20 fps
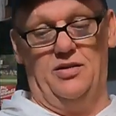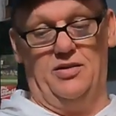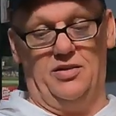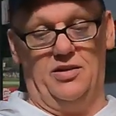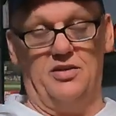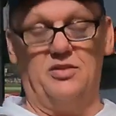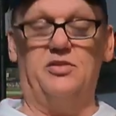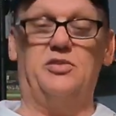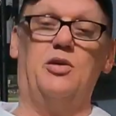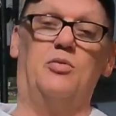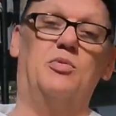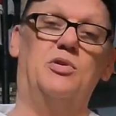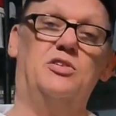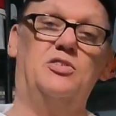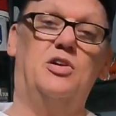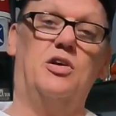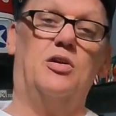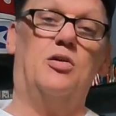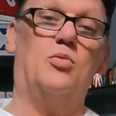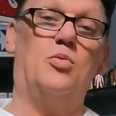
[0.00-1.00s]
that
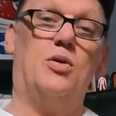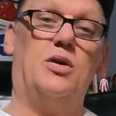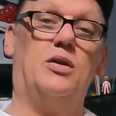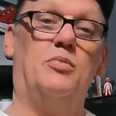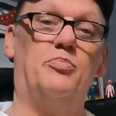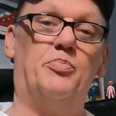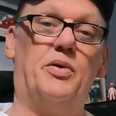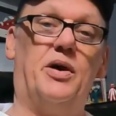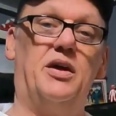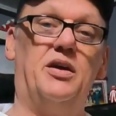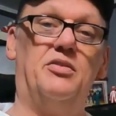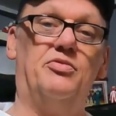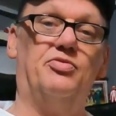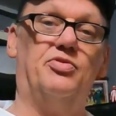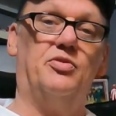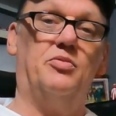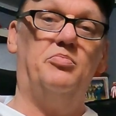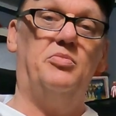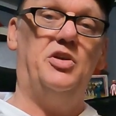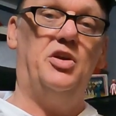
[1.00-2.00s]
someone's going to want to buy it
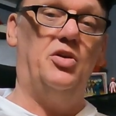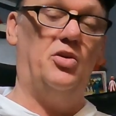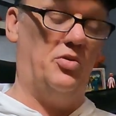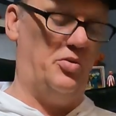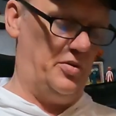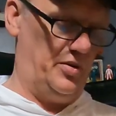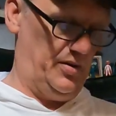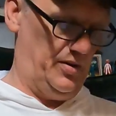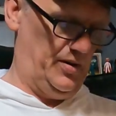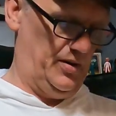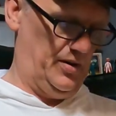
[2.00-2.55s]
from you.